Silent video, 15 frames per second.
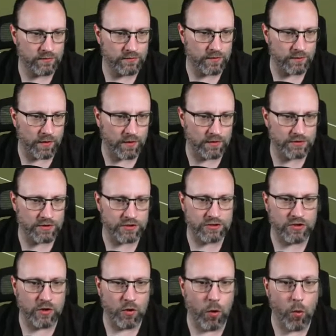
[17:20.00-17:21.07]
Nebaltić.
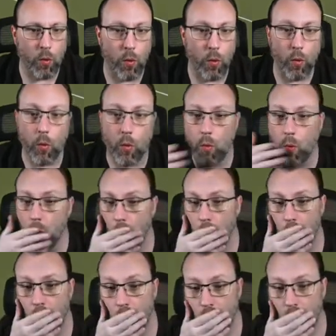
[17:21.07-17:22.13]
Ooh.
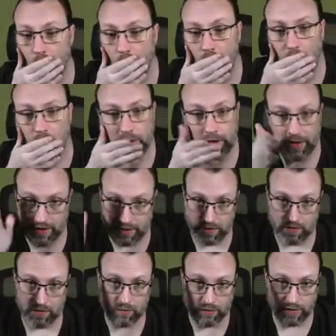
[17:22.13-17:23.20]
Okay,
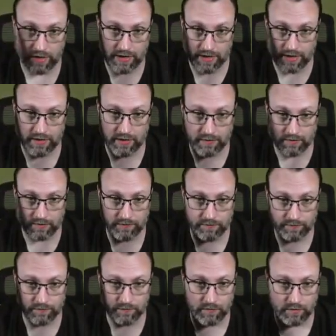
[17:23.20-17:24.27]
okay.
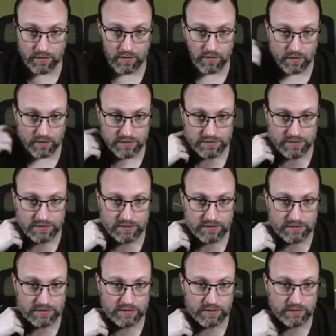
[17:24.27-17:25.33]
Arslan,
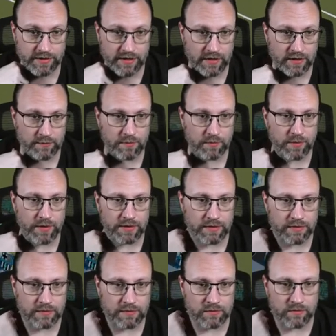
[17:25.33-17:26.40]
go take it up the wing.
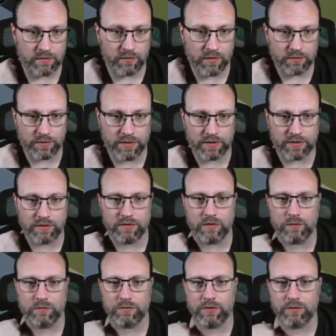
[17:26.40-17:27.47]
Run with it.
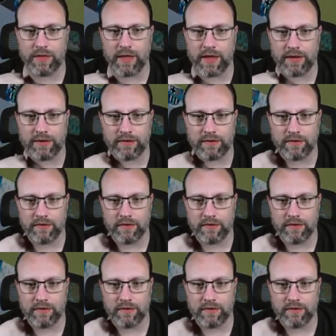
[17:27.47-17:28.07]
Don't do that.